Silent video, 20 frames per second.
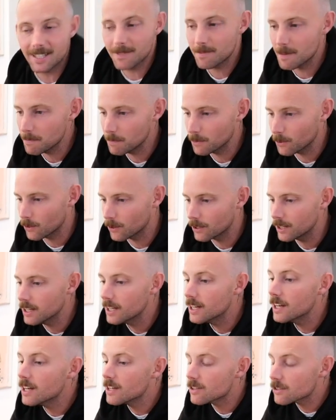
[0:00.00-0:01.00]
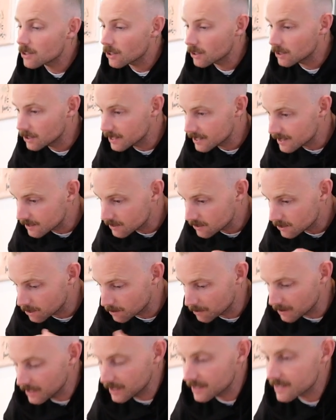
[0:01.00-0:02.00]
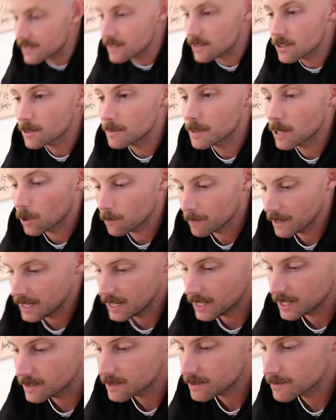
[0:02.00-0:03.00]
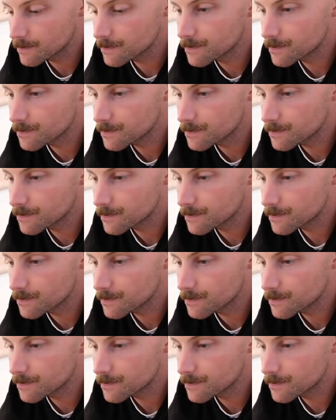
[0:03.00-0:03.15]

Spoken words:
a bit bored. So listen to me, hold my hands,